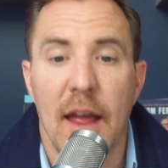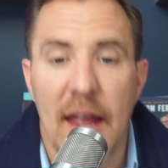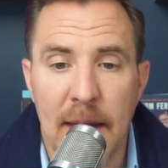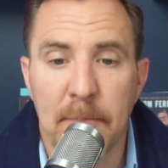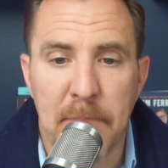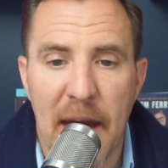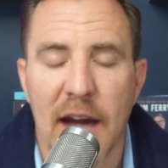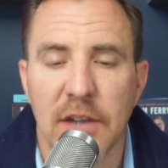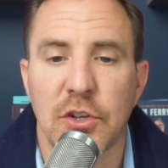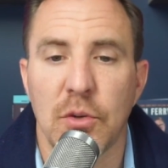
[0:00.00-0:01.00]

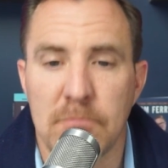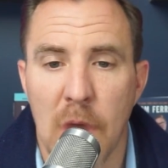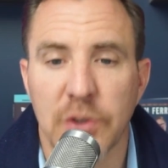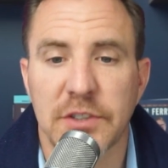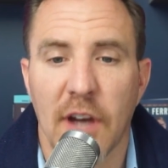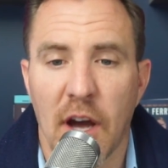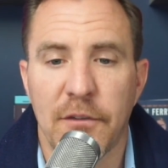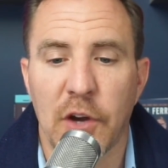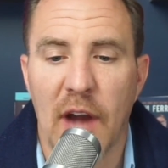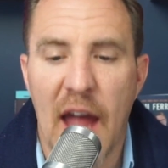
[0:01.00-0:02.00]
impact to most of
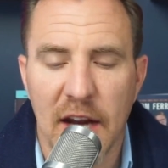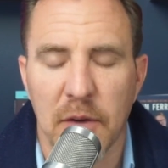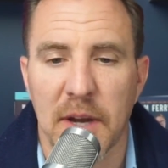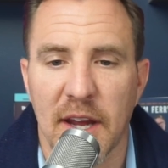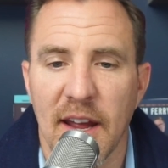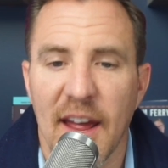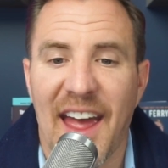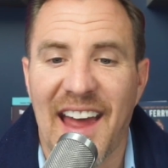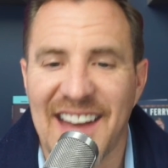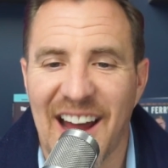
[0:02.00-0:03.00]
your equity.
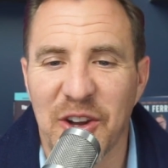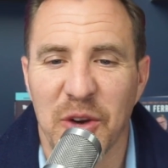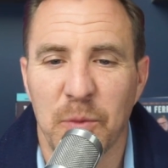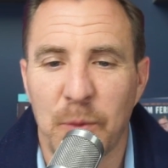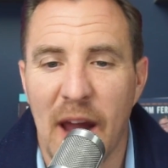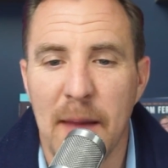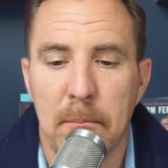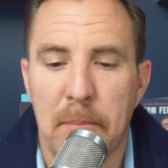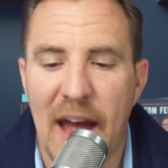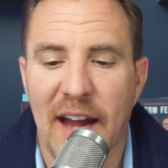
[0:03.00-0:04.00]
And now you're right
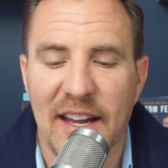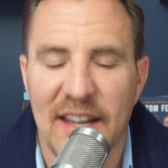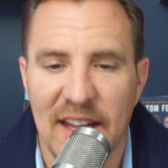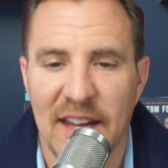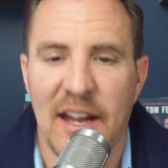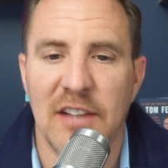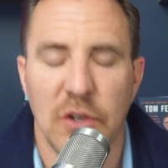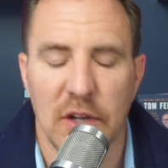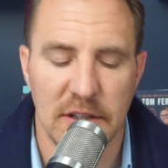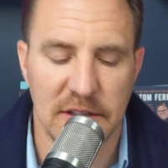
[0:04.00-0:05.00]
back in, as you
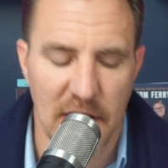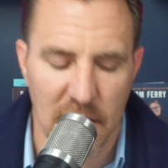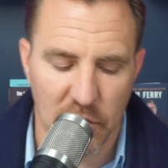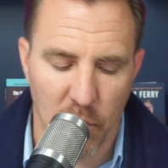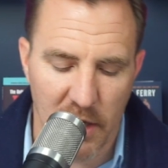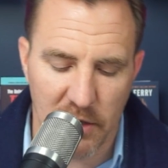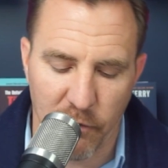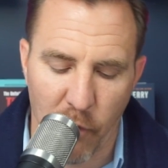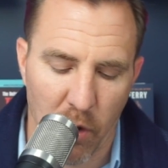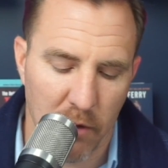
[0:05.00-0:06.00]
can see, in
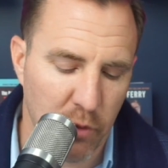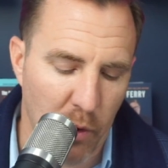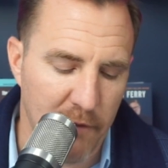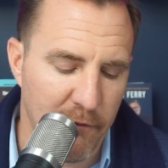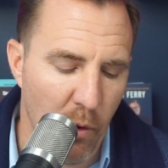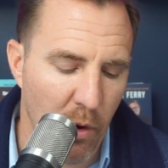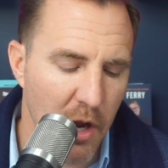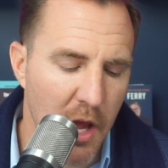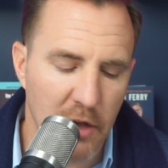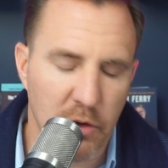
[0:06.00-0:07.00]
2024,
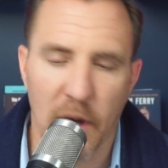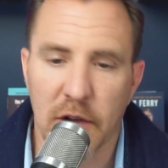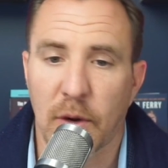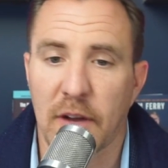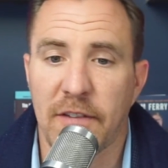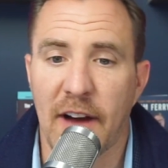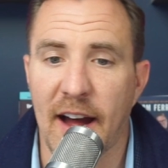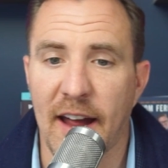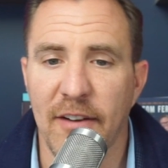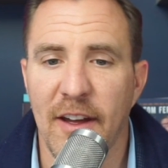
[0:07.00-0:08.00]

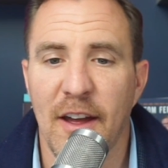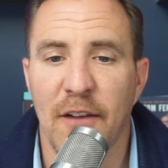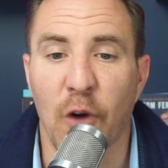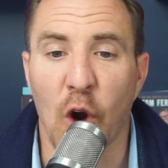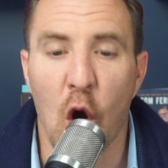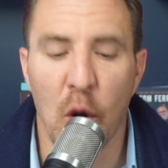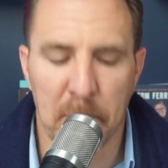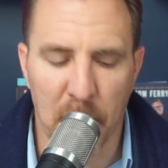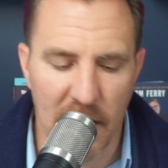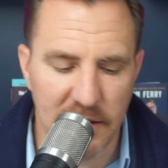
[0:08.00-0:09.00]
2025 for home
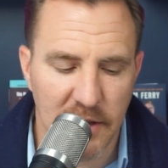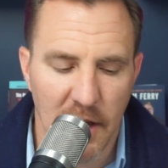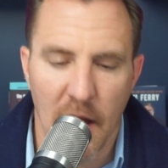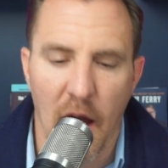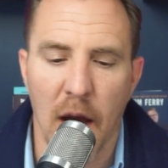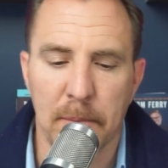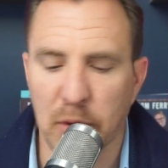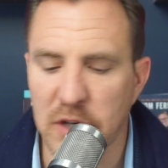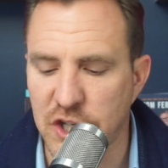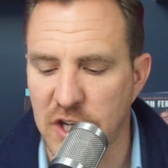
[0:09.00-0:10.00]
price
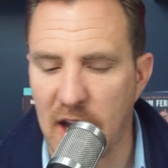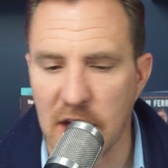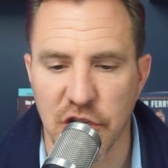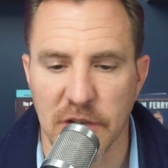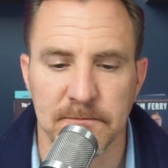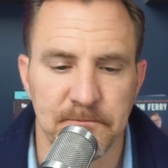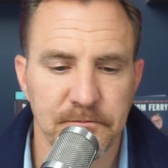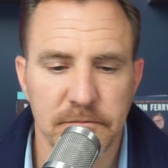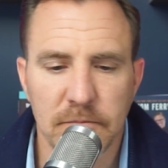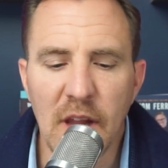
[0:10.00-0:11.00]
appreciation.
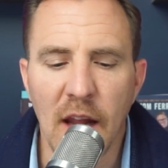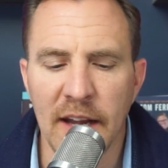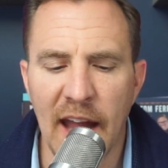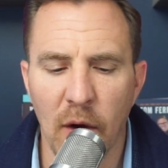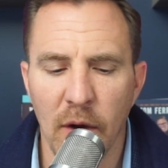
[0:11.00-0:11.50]
Now,